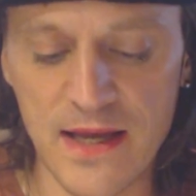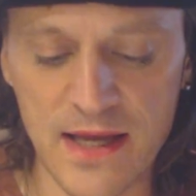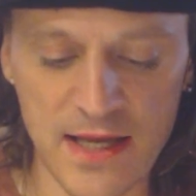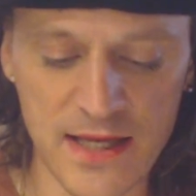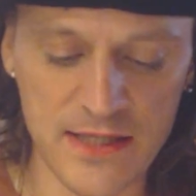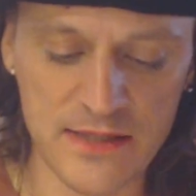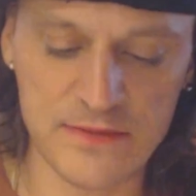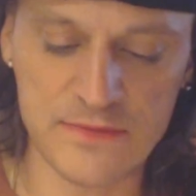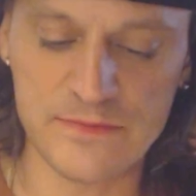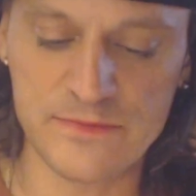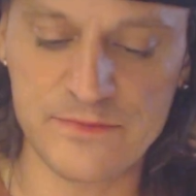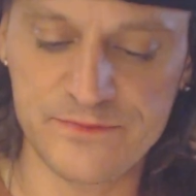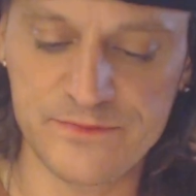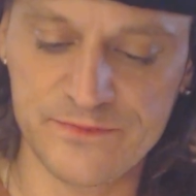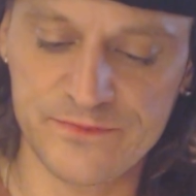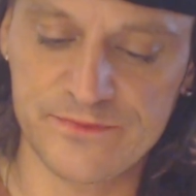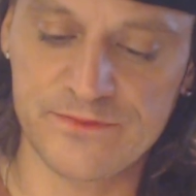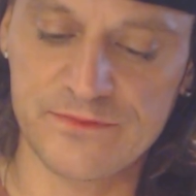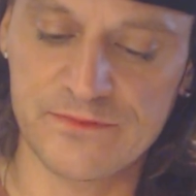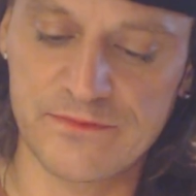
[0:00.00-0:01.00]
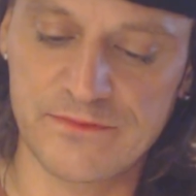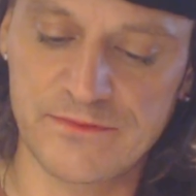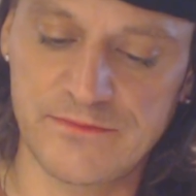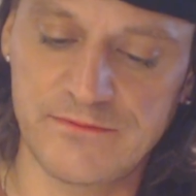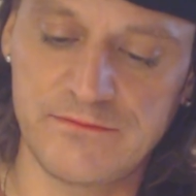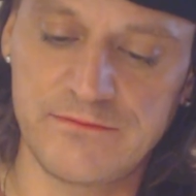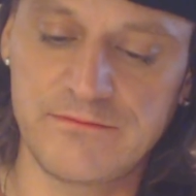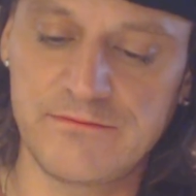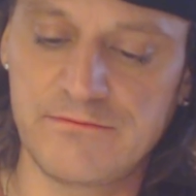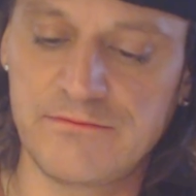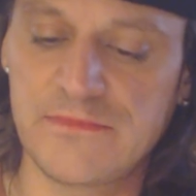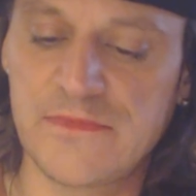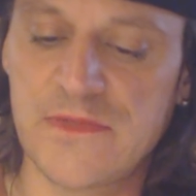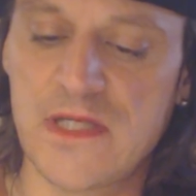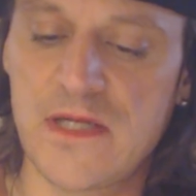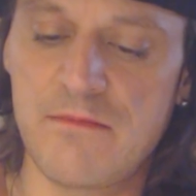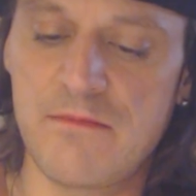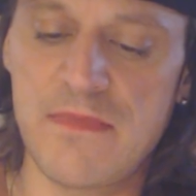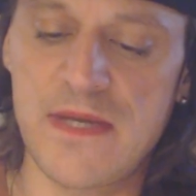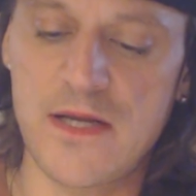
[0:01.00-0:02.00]

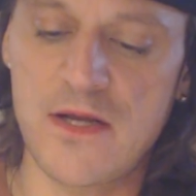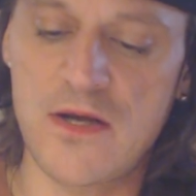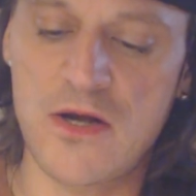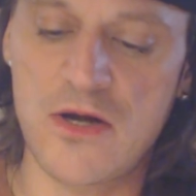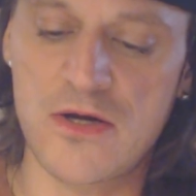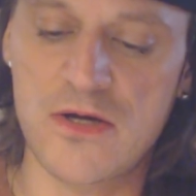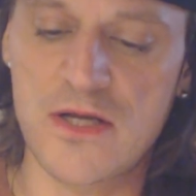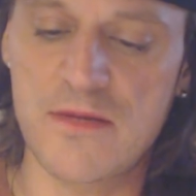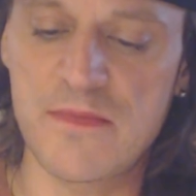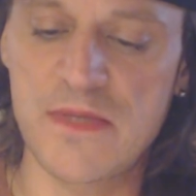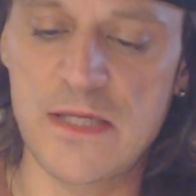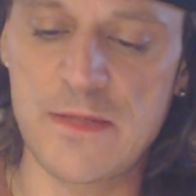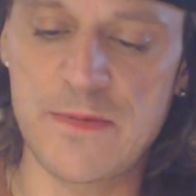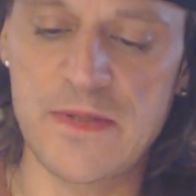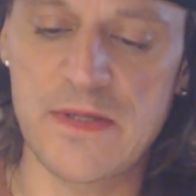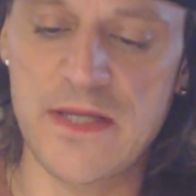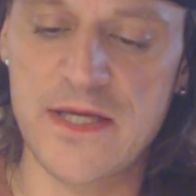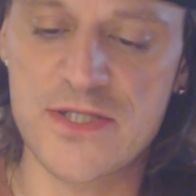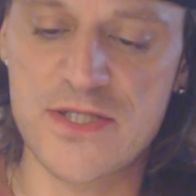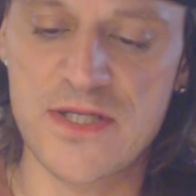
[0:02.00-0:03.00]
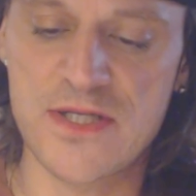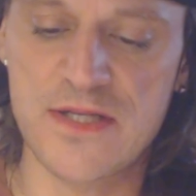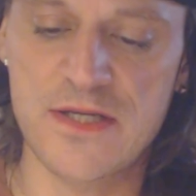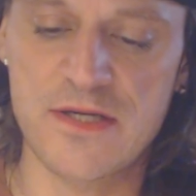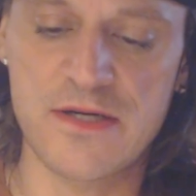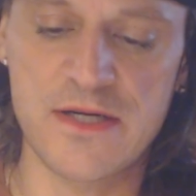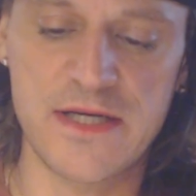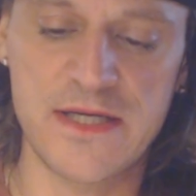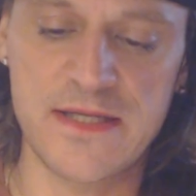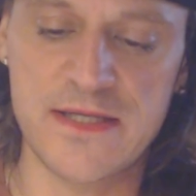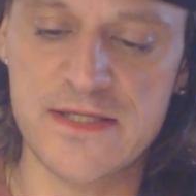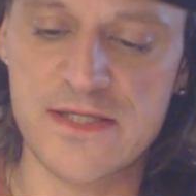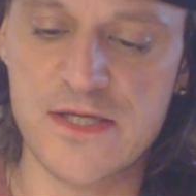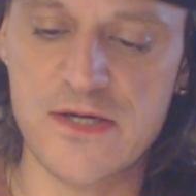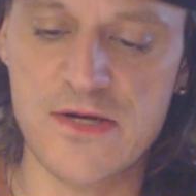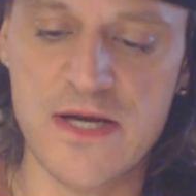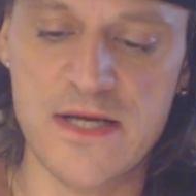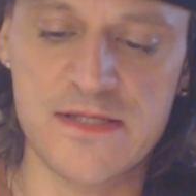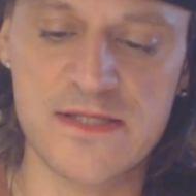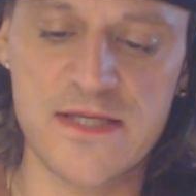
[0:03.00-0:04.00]
Money hard-on manipulation theory.
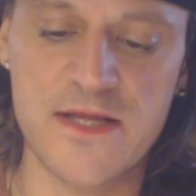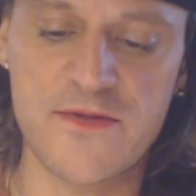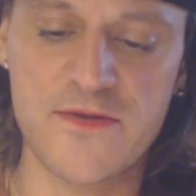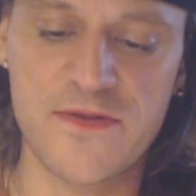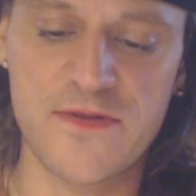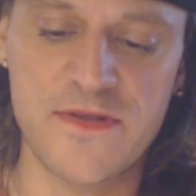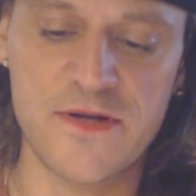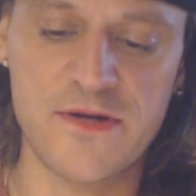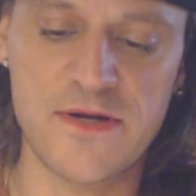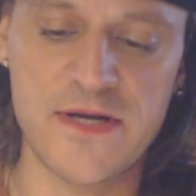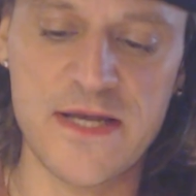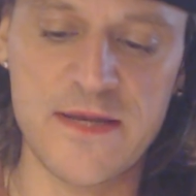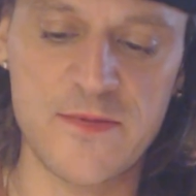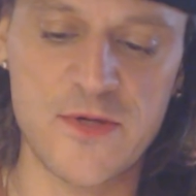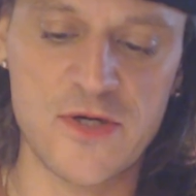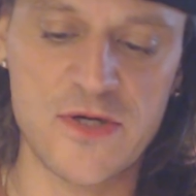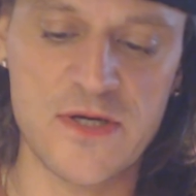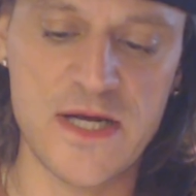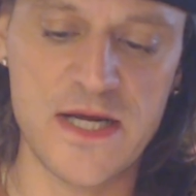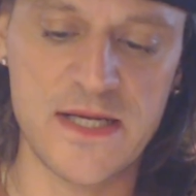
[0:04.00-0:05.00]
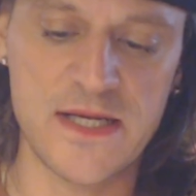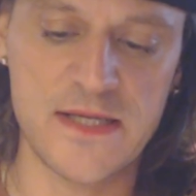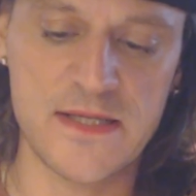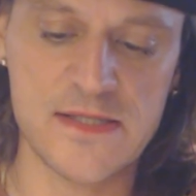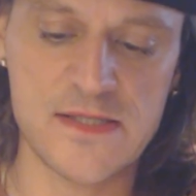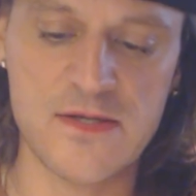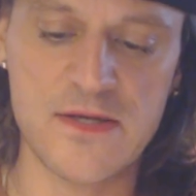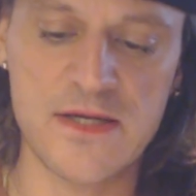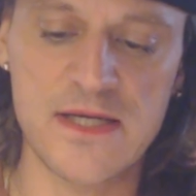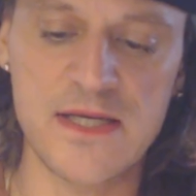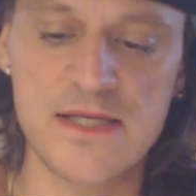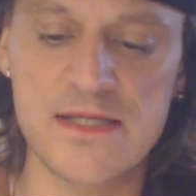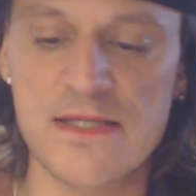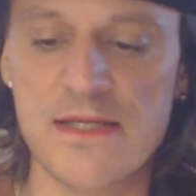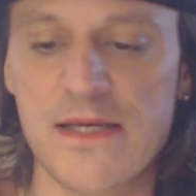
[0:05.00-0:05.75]
That's great. It's another theory I'm creating. So